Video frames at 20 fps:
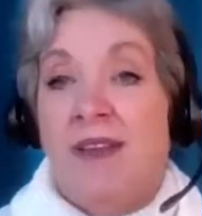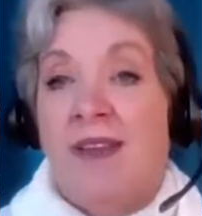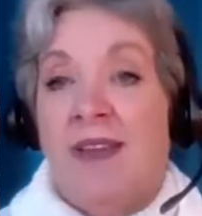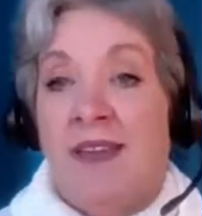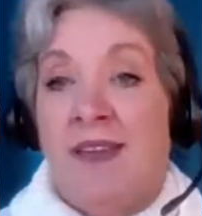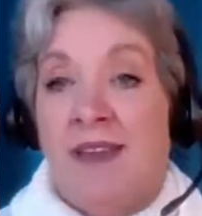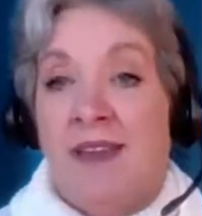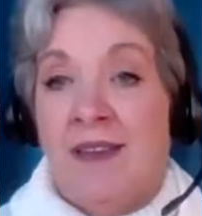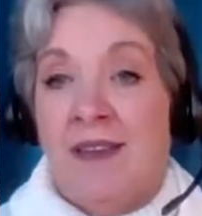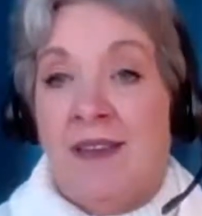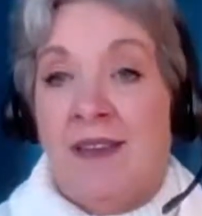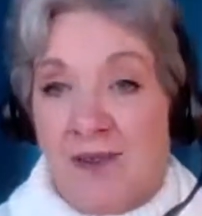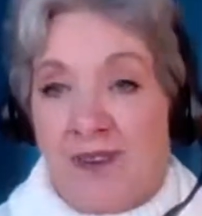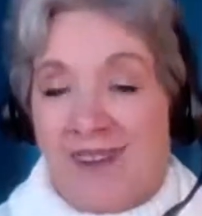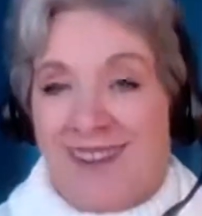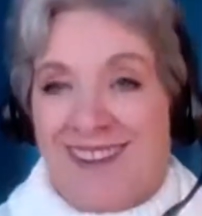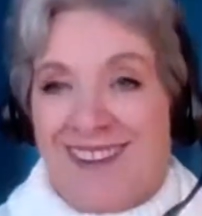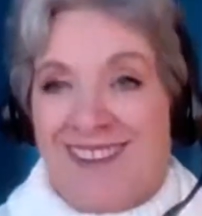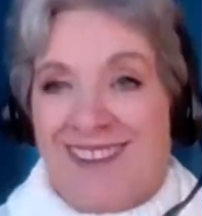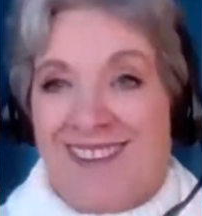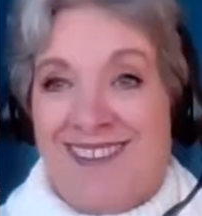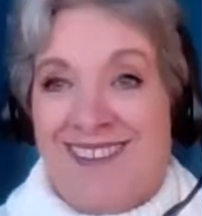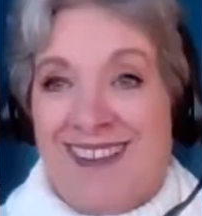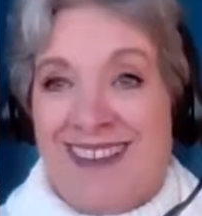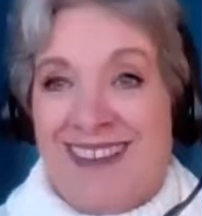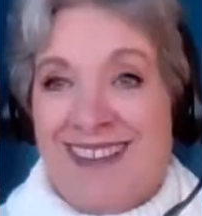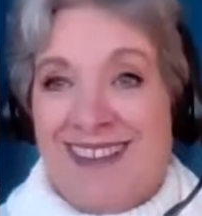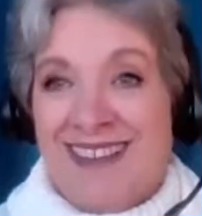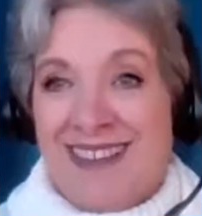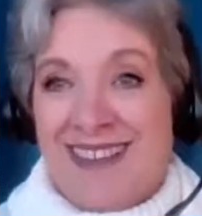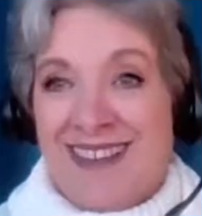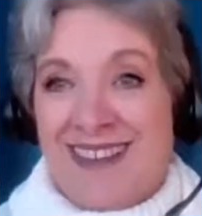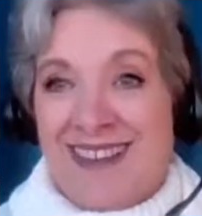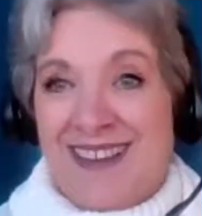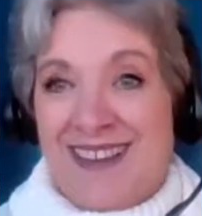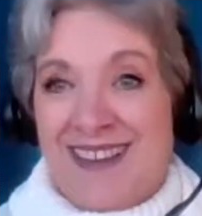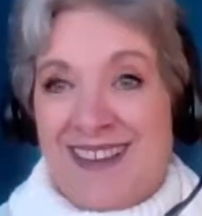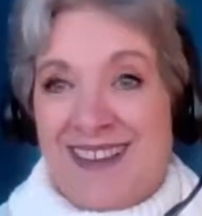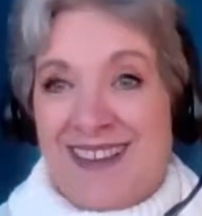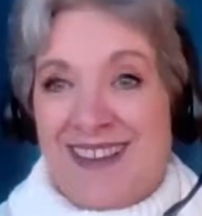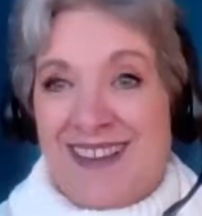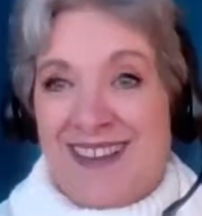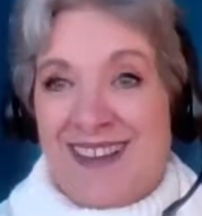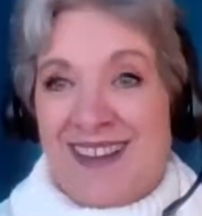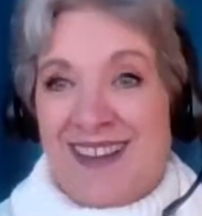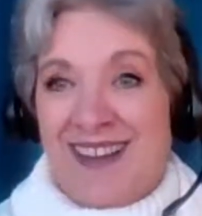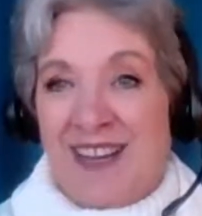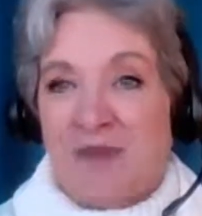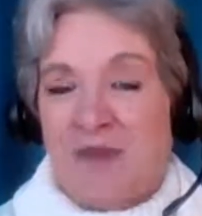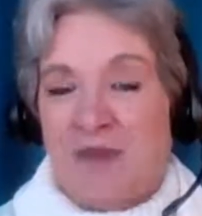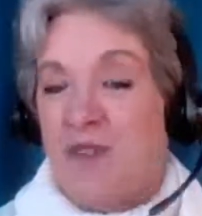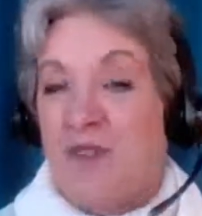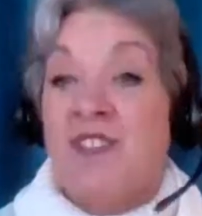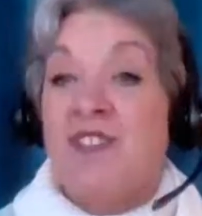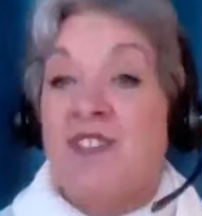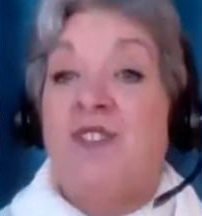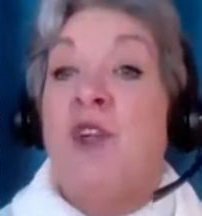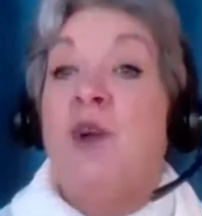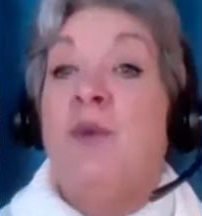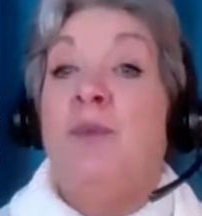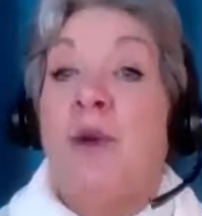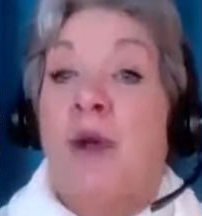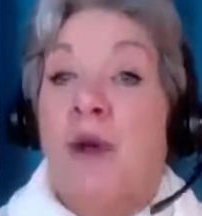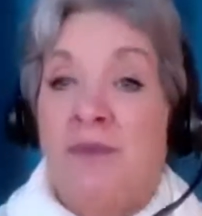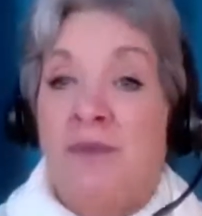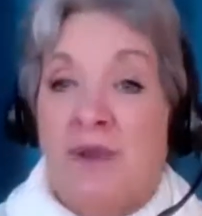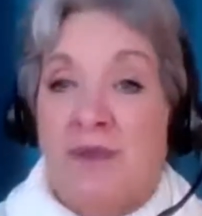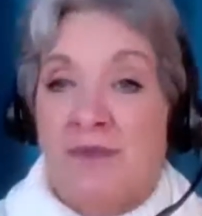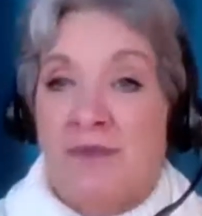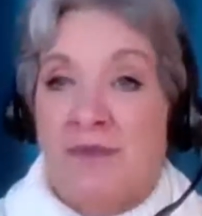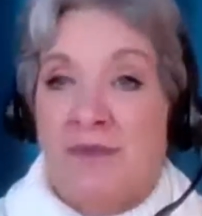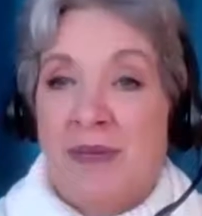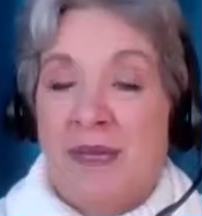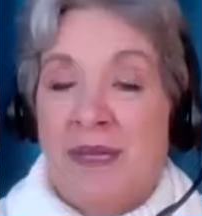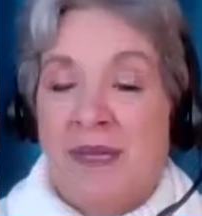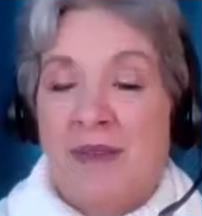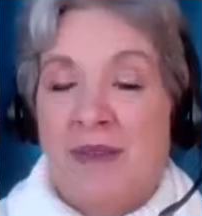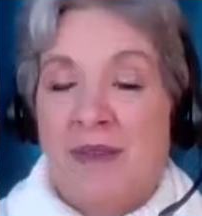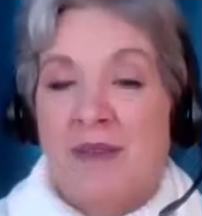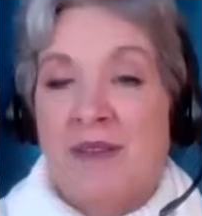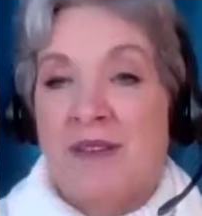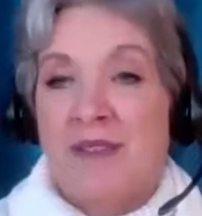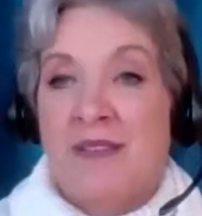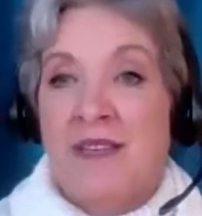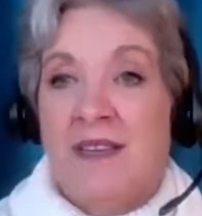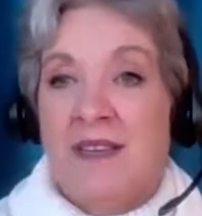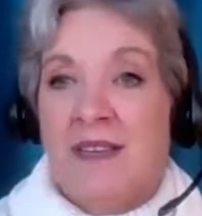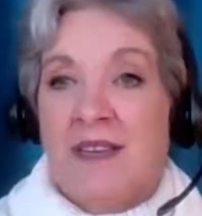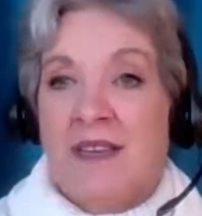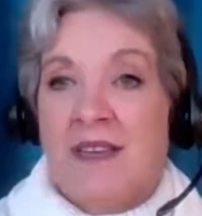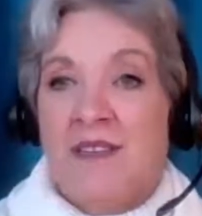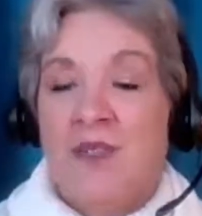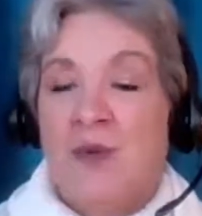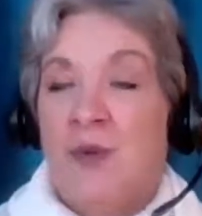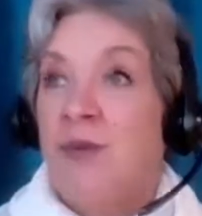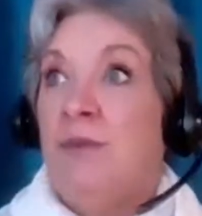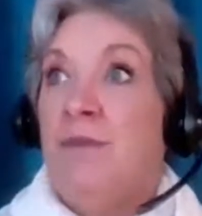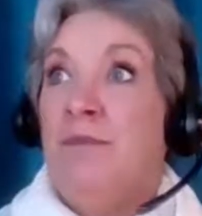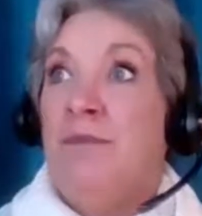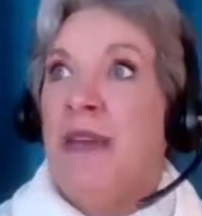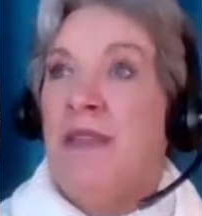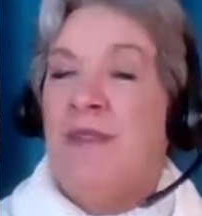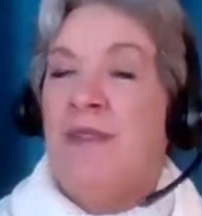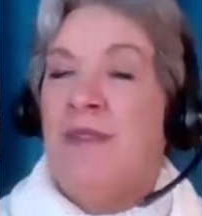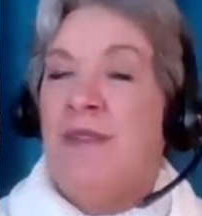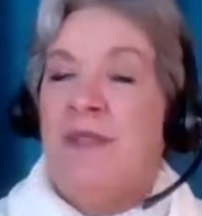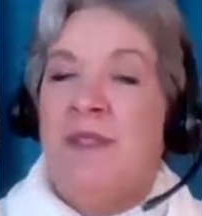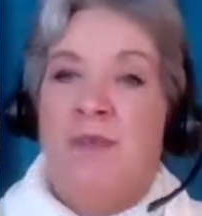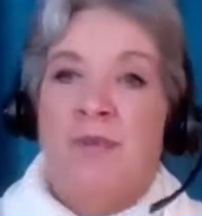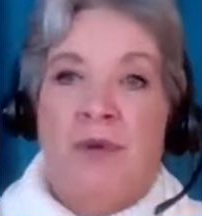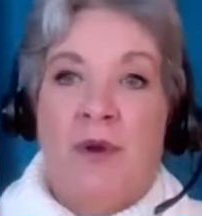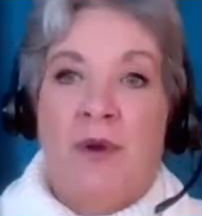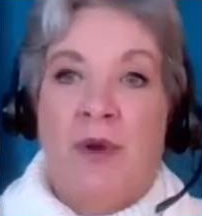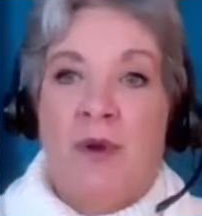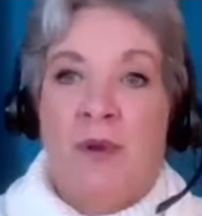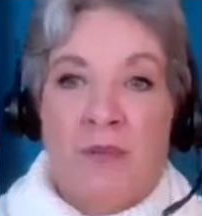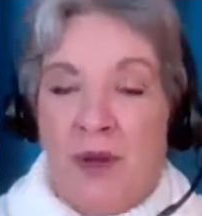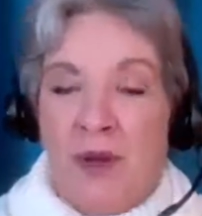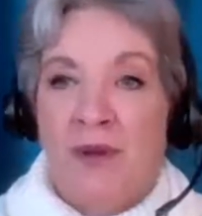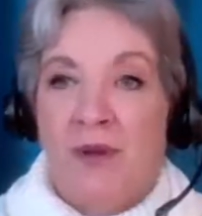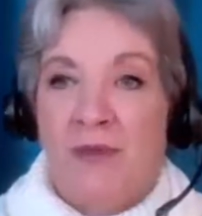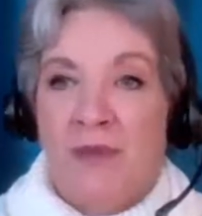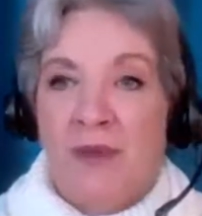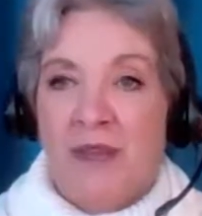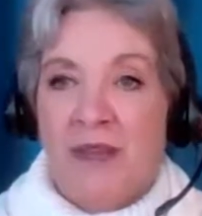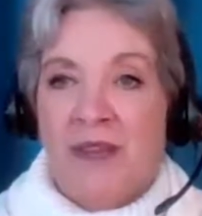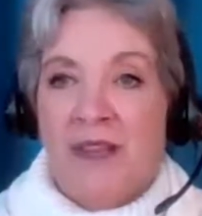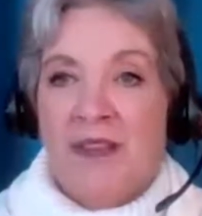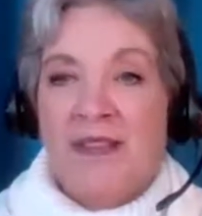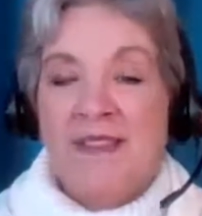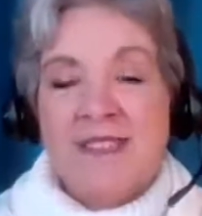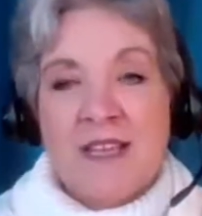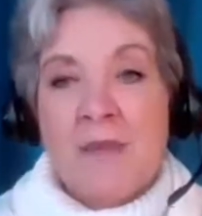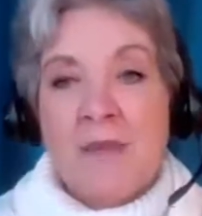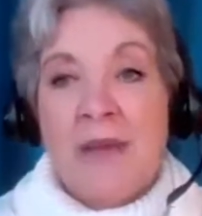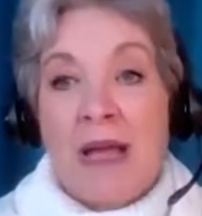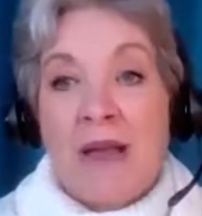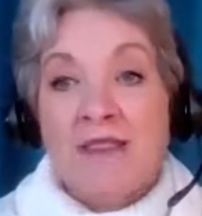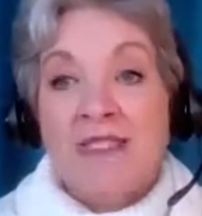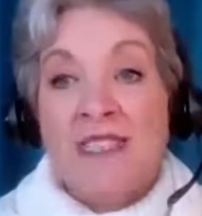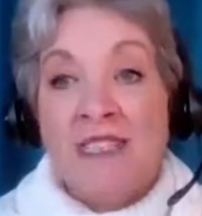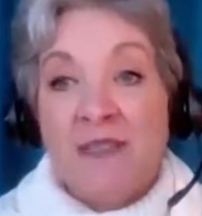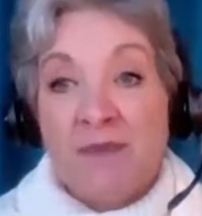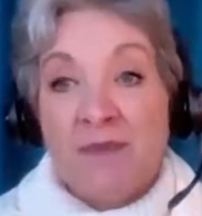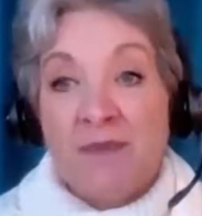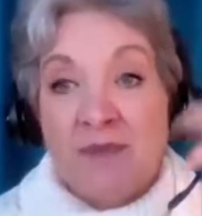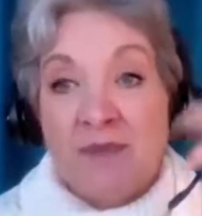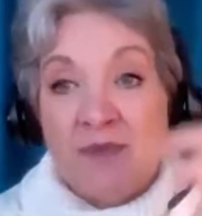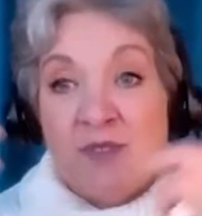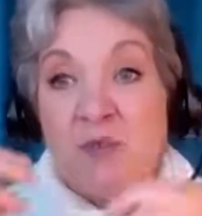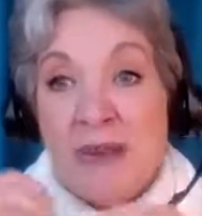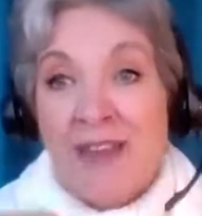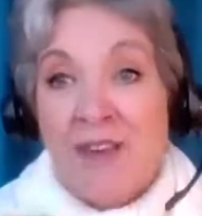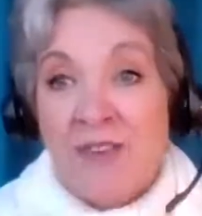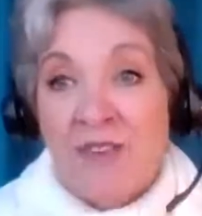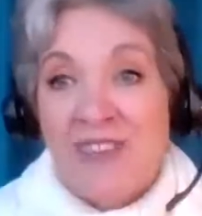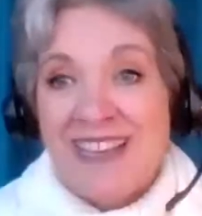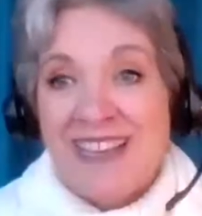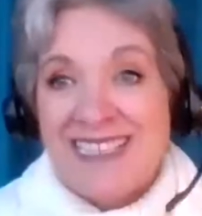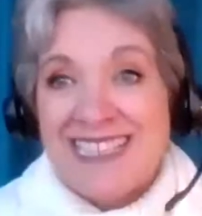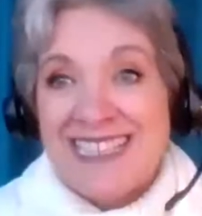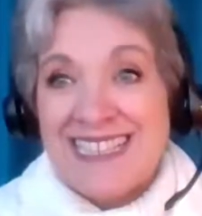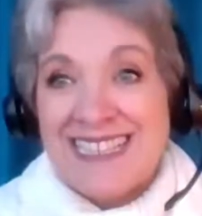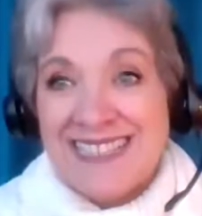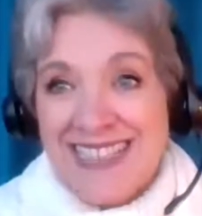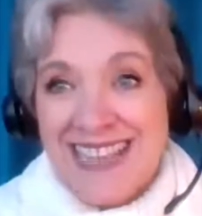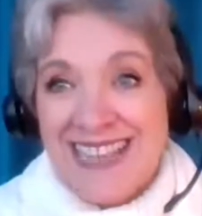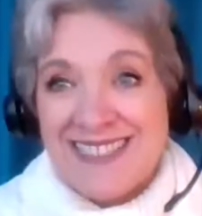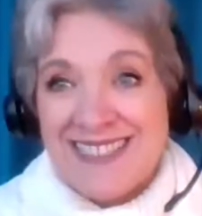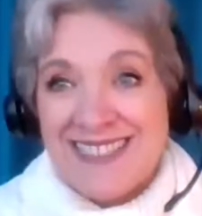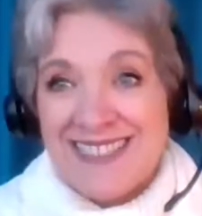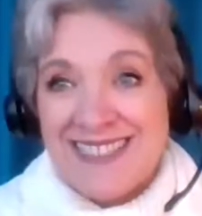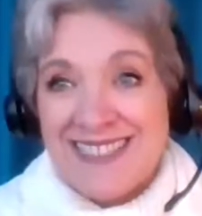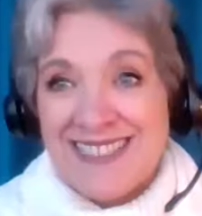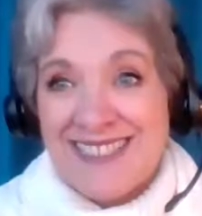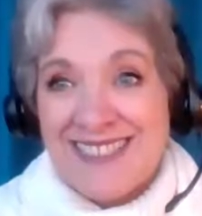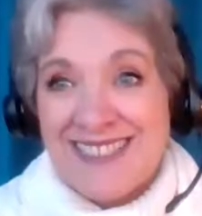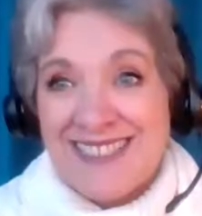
Ego, right? There is no problem, because to admit the problem somehow seems to play on their success.